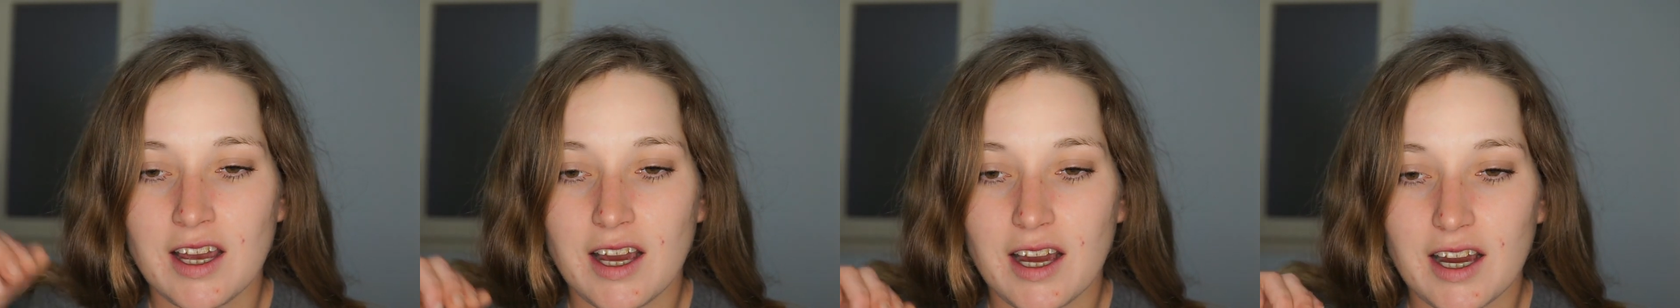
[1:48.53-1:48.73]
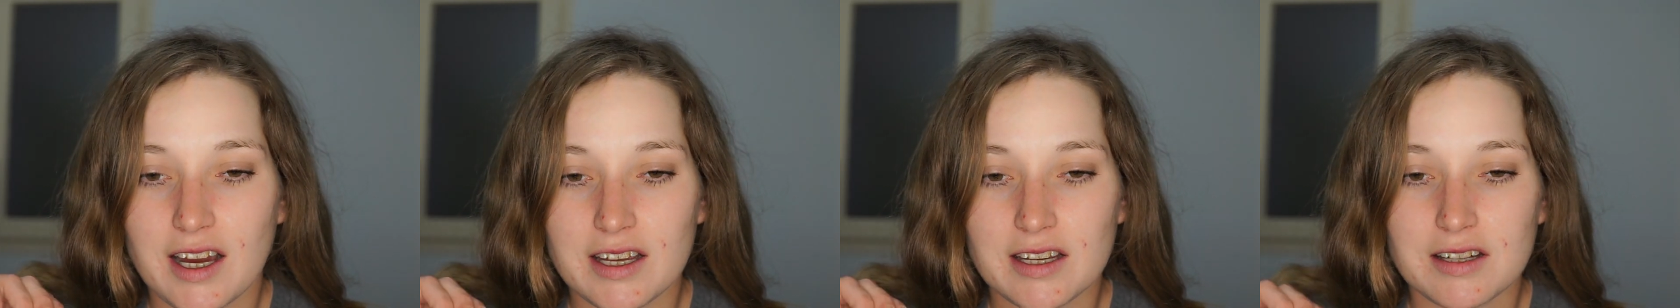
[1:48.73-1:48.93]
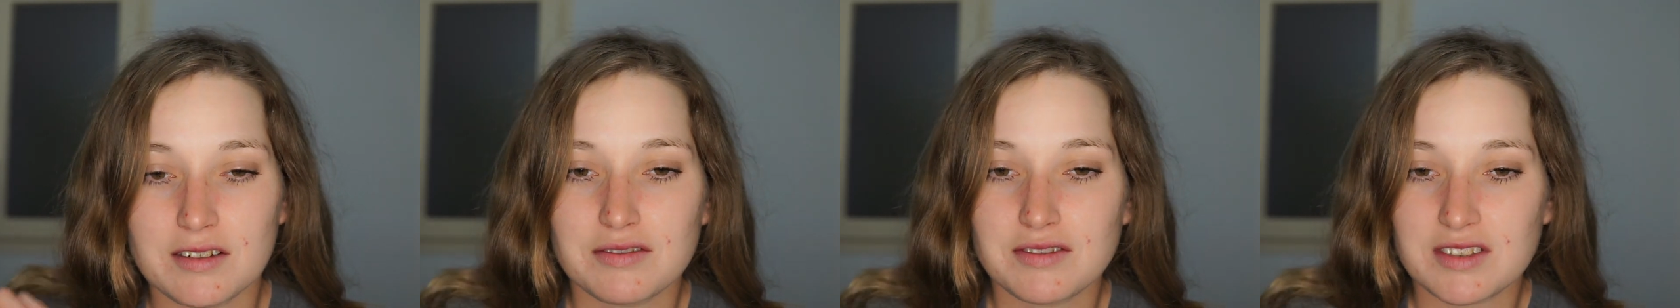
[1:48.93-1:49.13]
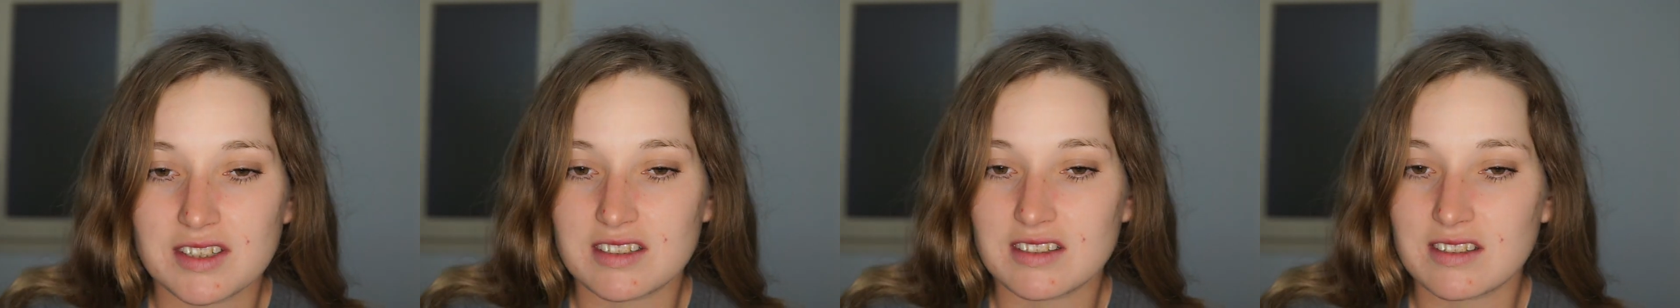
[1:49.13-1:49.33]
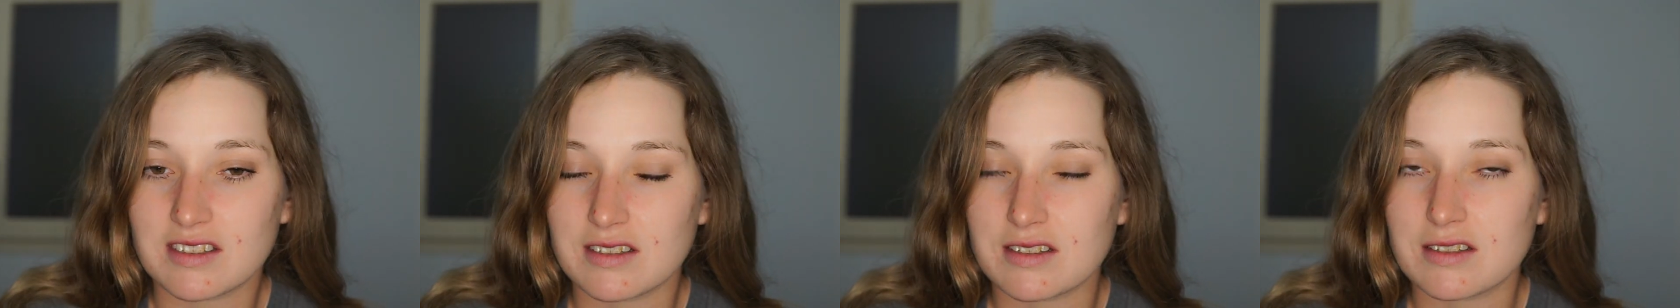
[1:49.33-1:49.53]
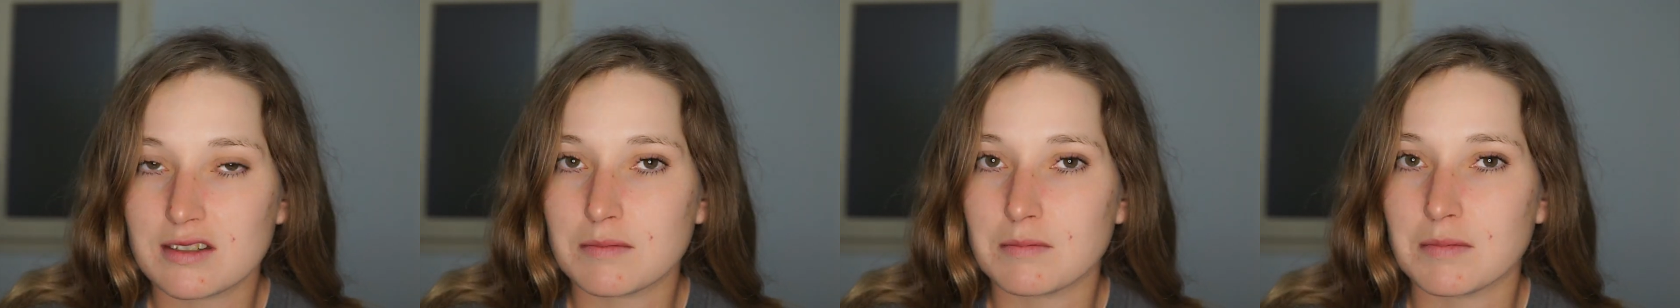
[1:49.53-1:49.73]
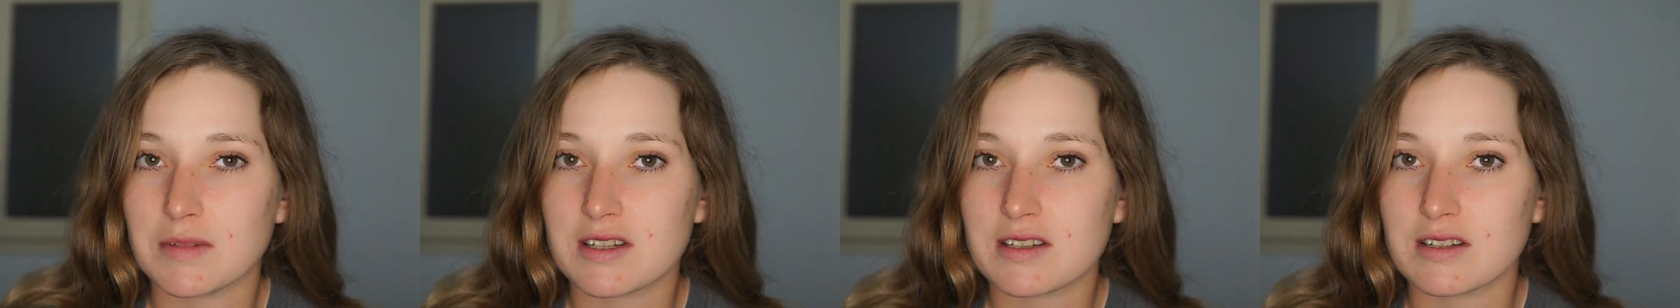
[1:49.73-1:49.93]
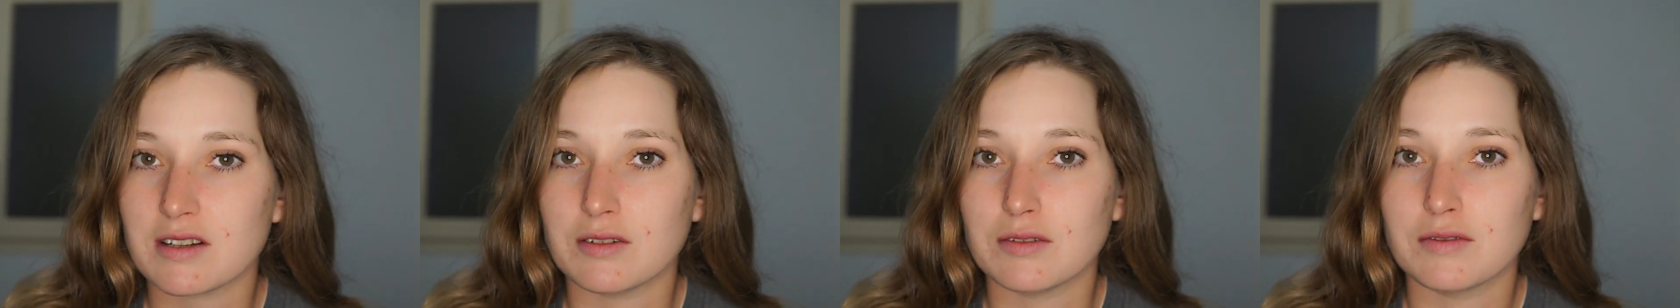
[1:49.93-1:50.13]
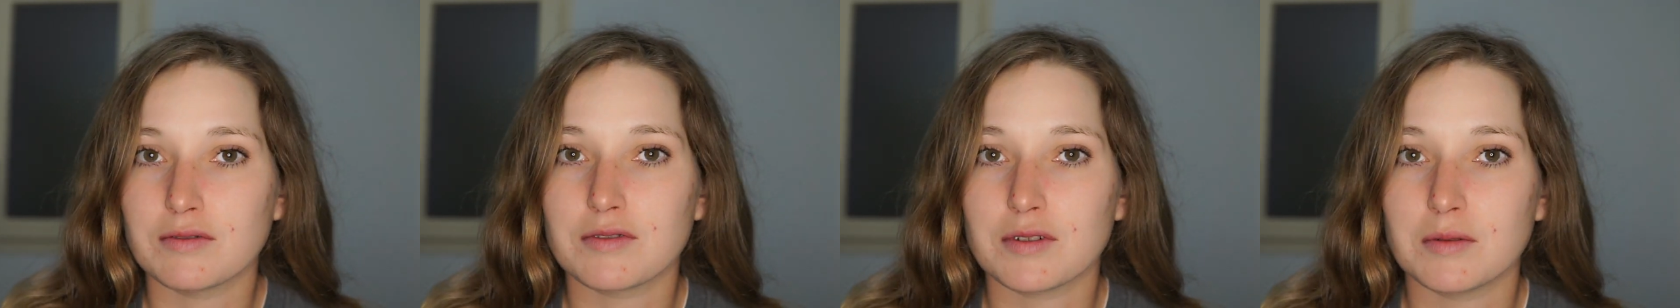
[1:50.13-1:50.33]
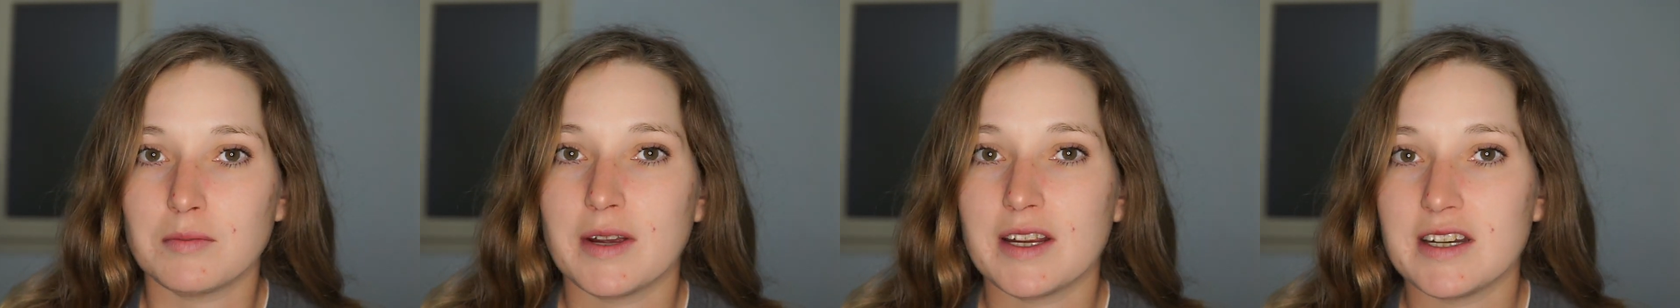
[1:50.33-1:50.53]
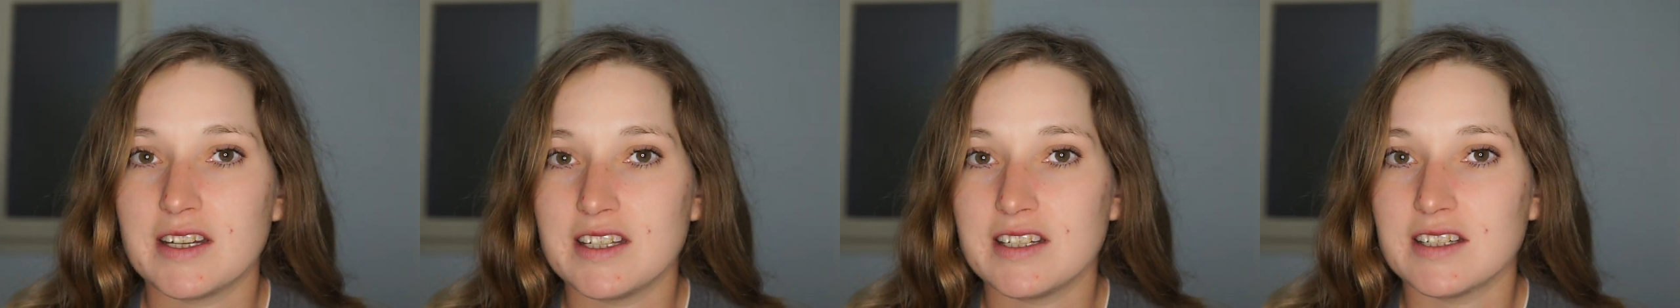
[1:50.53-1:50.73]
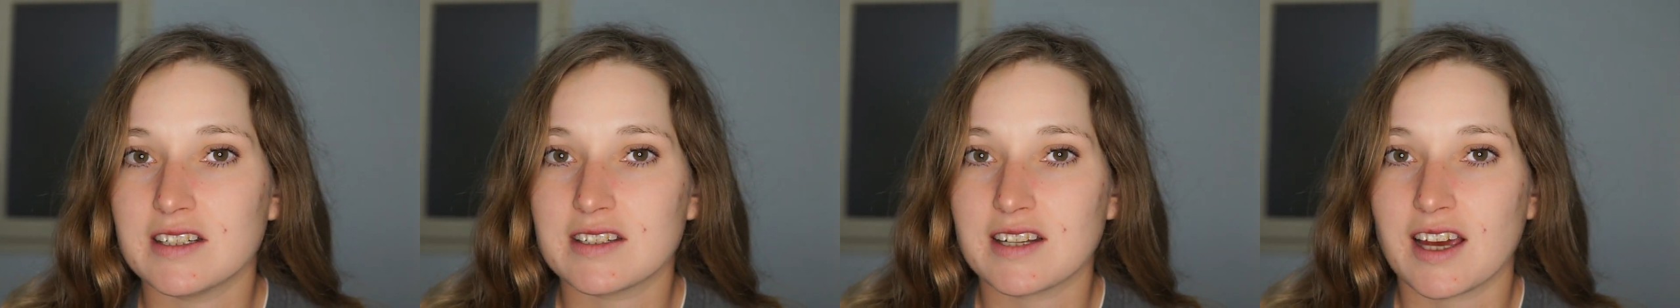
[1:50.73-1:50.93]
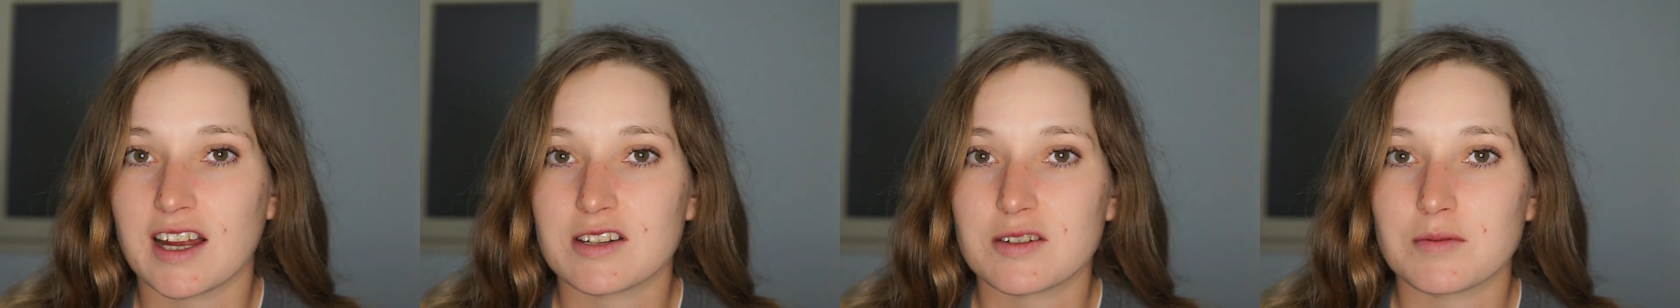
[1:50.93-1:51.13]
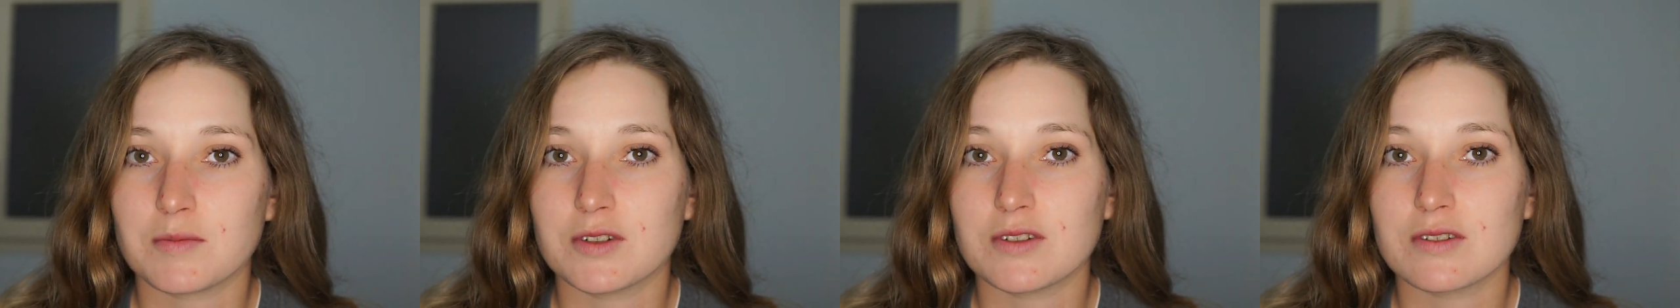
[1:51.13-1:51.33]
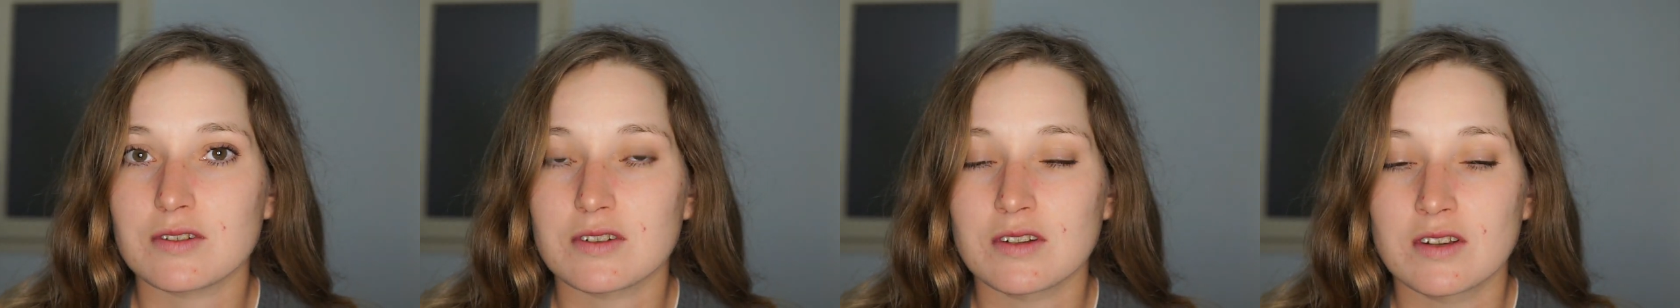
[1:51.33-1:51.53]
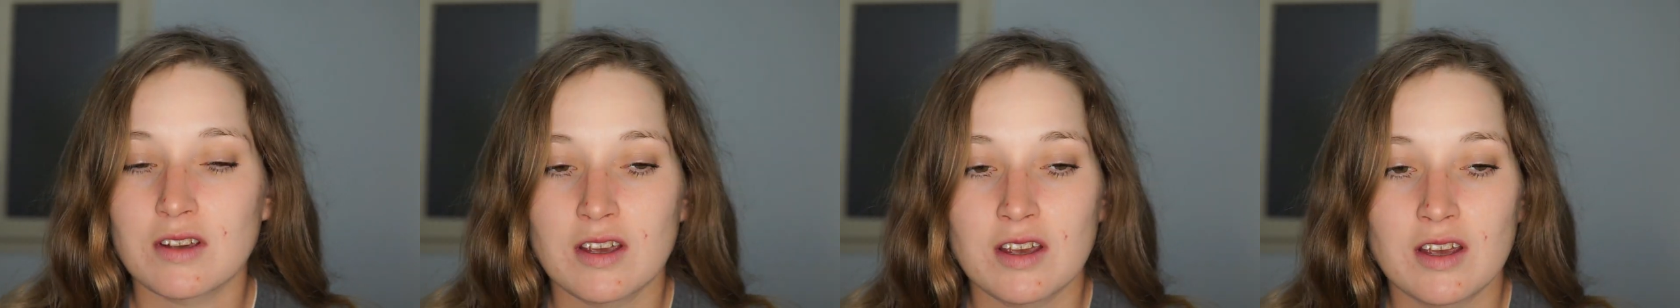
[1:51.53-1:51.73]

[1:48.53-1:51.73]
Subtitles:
I have distanced myself from any attachment.